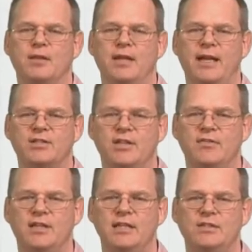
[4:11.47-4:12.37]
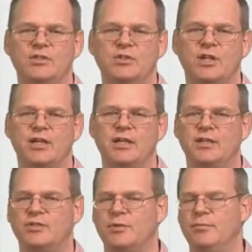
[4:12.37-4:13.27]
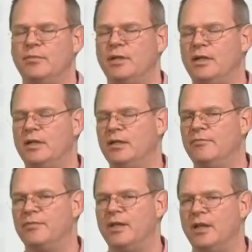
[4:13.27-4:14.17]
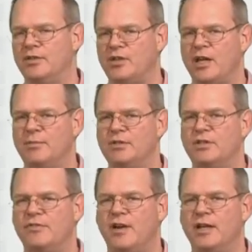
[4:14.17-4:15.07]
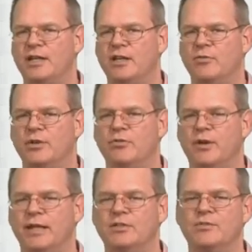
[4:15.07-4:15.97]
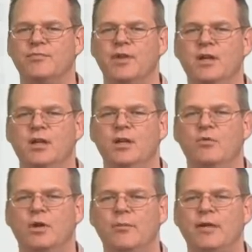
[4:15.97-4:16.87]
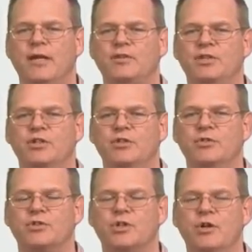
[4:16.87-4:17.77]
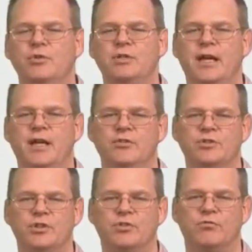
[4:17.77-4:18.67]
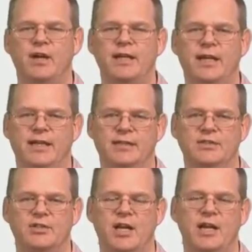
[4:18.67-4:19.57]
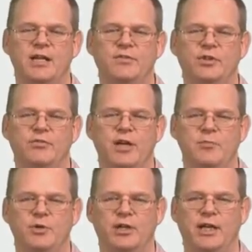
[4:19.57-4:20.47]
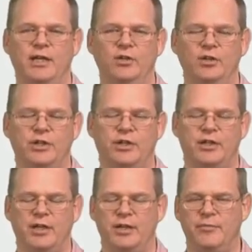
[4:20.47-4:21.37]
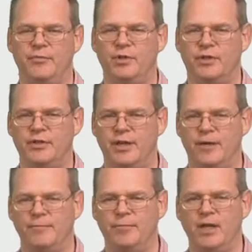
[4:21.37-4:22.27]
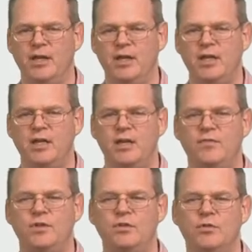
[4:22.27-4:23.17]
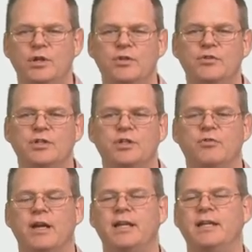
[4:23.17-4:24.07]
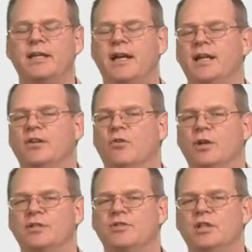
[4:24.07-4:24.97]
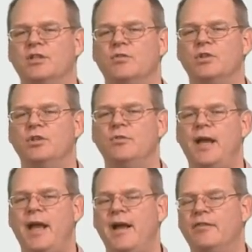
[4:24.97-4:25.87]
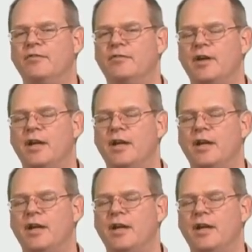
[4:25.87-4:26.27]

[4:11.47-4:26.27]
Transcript: activities, some assignments defined here with grades. What I'm going to ask you to do is go down to the right-hand side of your gradebook and look there. If you are using grading categories, then you have